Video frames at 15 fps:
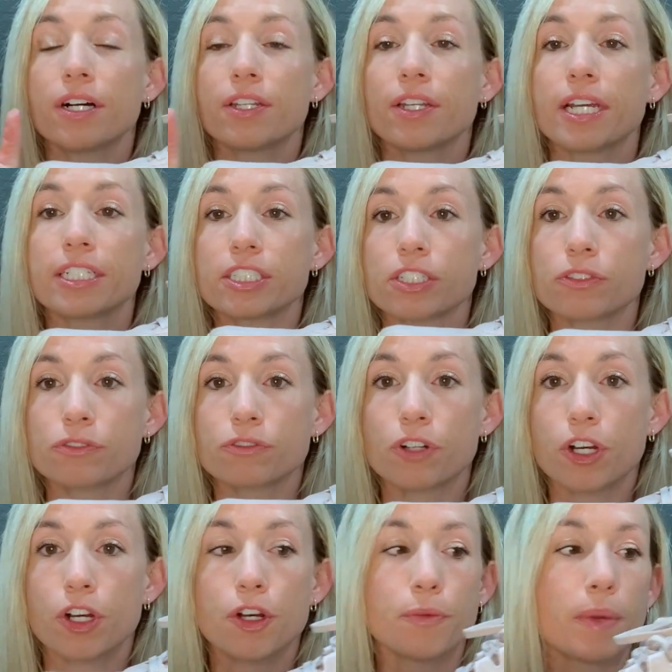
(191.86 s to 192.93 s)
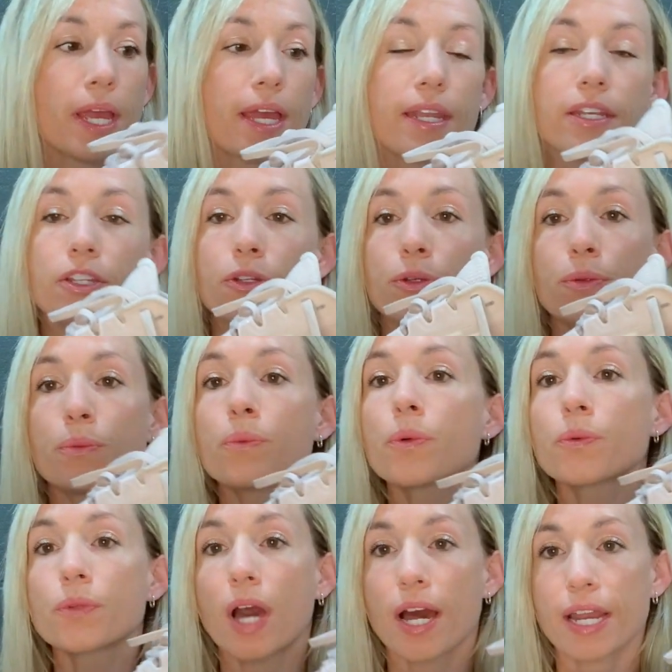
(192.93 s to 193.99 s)
nice and firm, and you
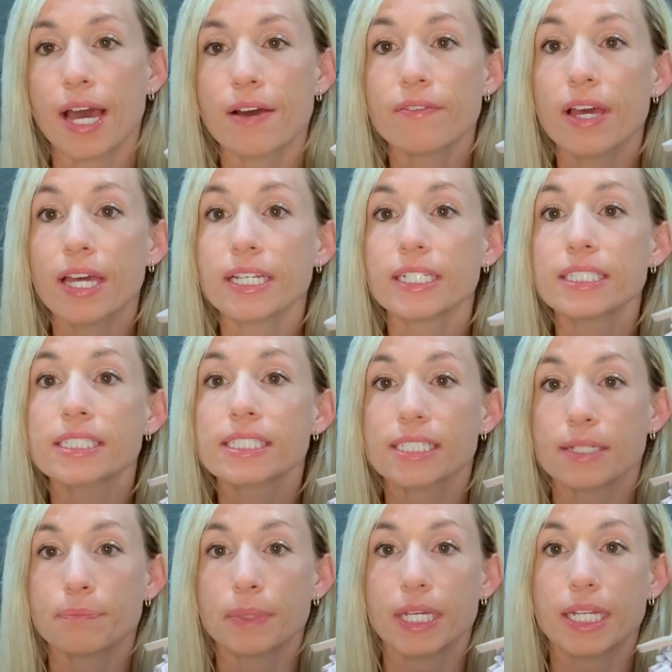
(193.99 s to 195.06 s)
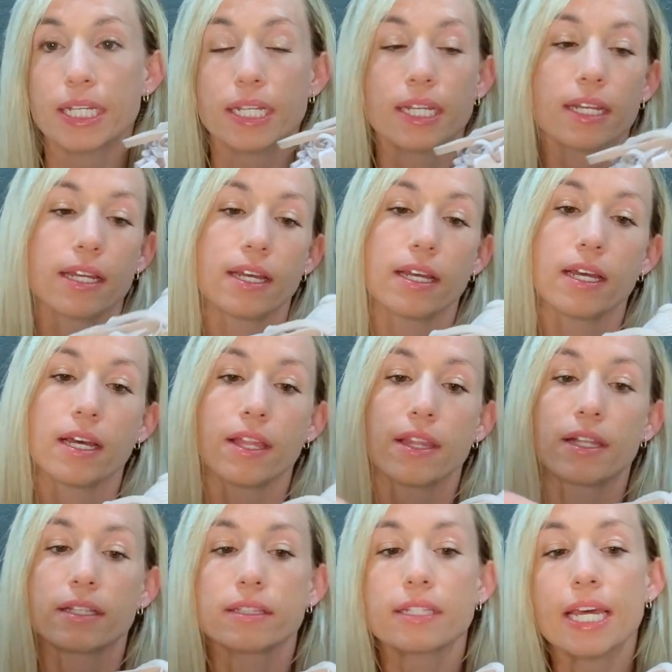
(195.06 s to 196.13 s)
will not have any slipping.
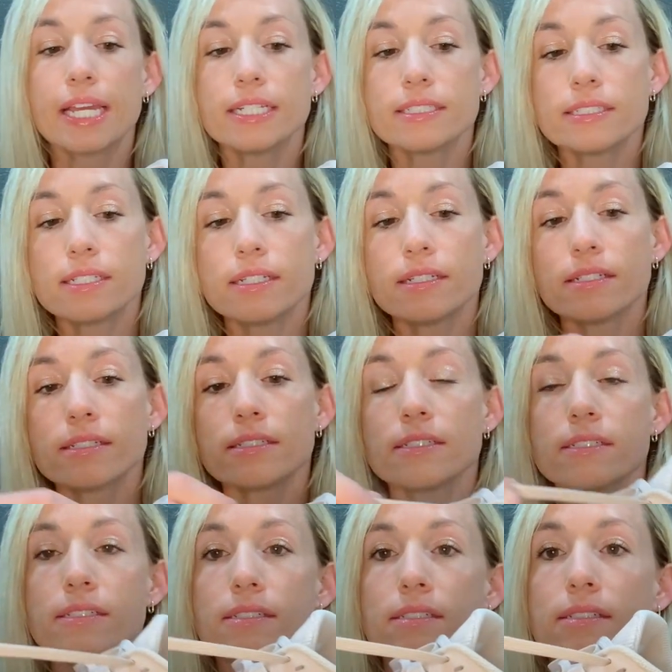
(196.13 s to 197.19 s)
The laces